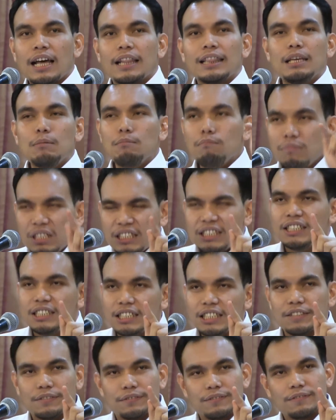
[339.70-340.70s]
the
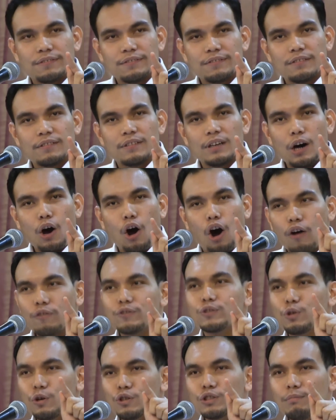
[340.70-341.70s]
mischief of
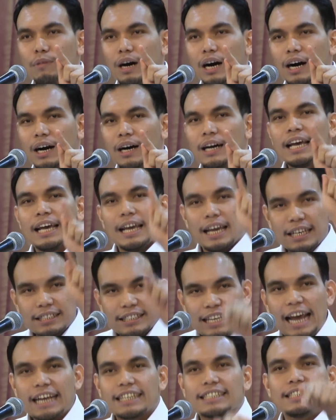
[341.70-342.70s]
SOSMA
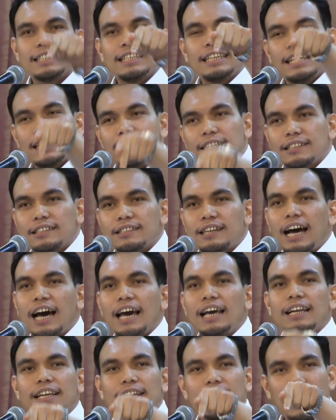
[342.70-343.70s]
is actually in the
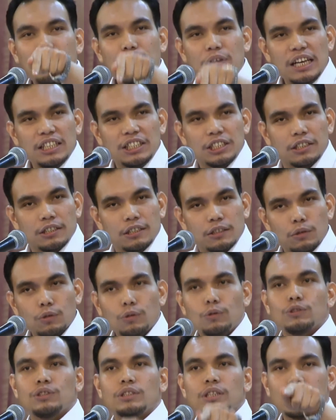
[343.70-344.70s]
trial, in the evidentiary
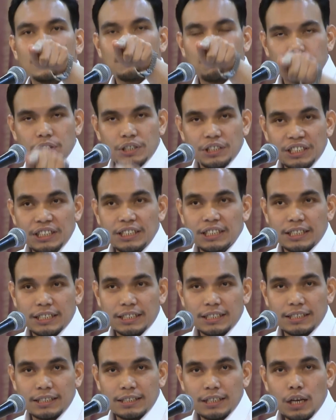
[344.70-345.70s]
rules, in the
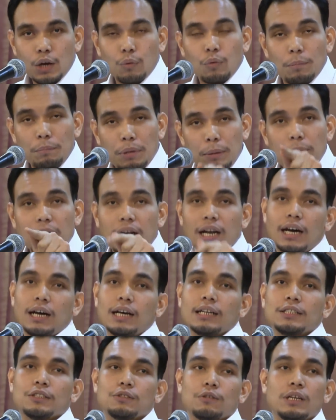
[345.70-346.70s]
procedures when people
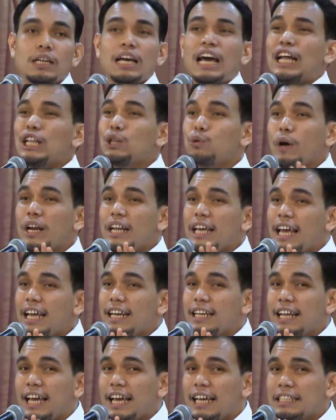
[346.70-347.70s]
are this one.
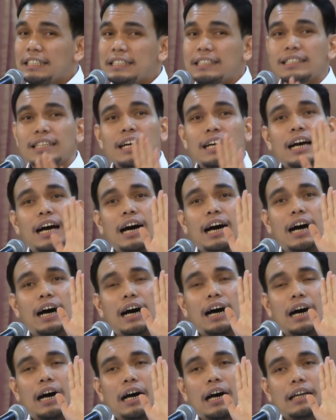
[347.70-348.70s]
28 days uh, uh,
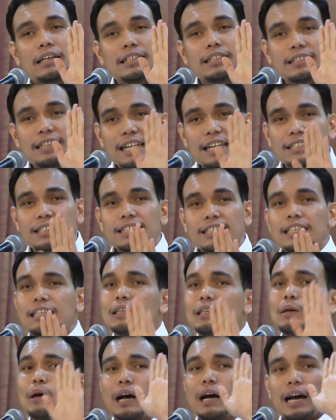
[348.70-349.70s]
uh
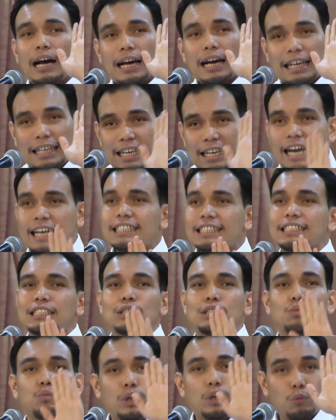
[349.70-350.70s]
detention
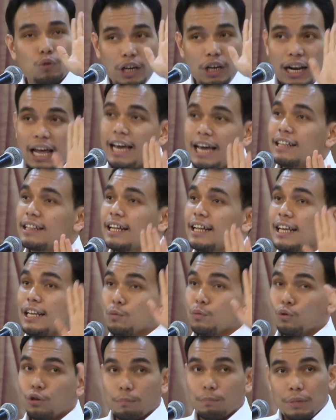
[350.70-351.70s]
yes, we would like that
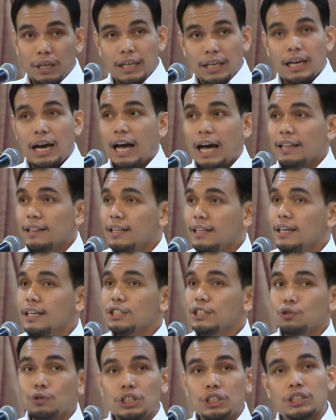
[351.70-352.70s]
it would be
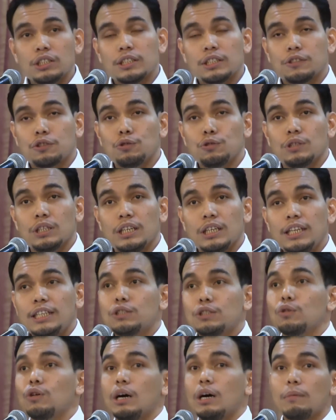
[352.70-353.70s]
under judicial scrutiny,
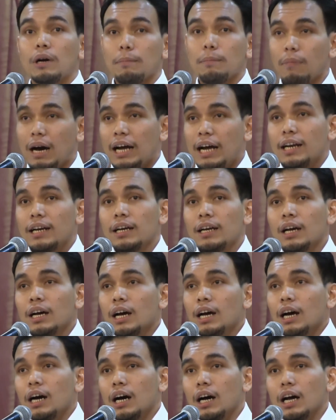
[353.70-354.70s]
so a remand
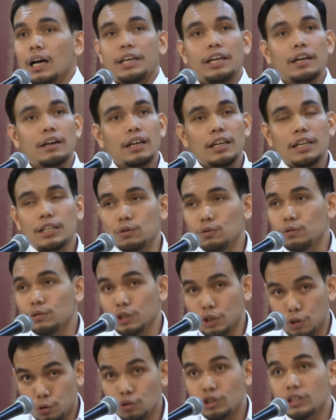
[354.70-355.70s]
uh, hearing
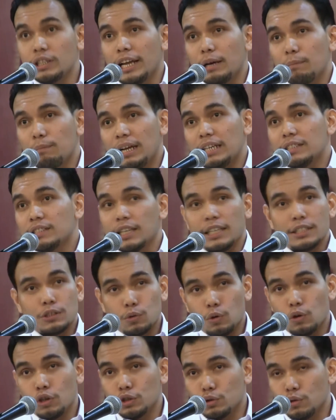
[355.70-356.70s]
it should take place and
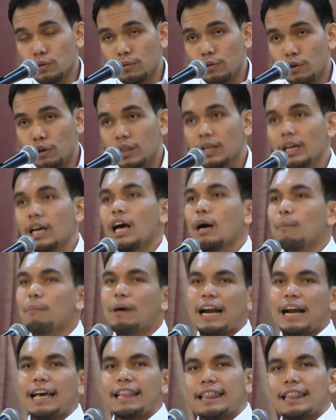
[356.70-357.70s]
so on and so forth.
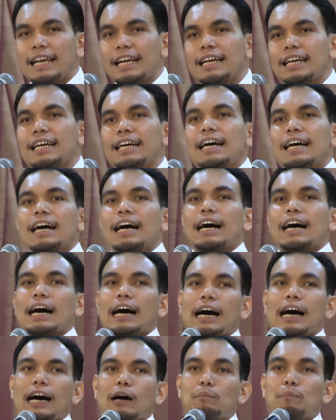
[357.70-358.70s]
But I think uh,
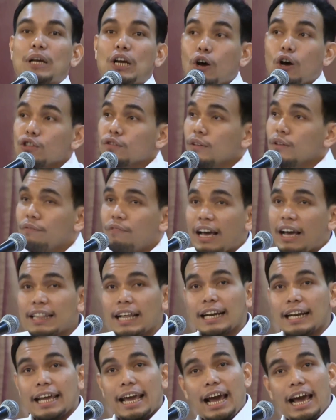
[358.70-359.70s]
uh because of the fact
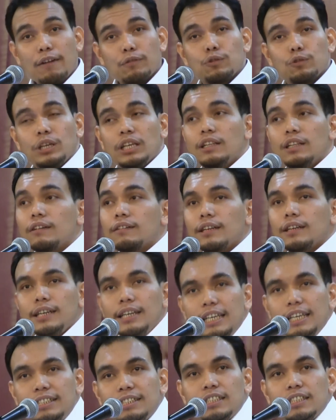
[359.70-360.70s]
that they have to either
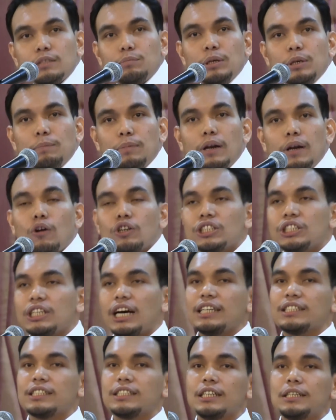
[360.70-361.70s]
release these people or
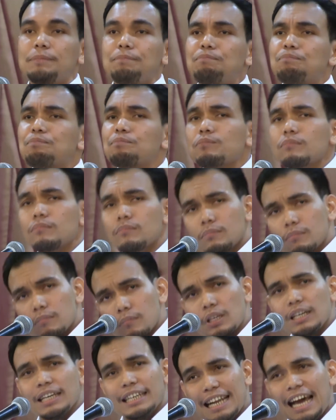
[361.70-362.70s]
charge them,
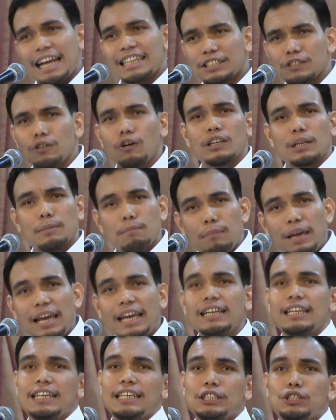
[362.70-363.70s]
that's not the main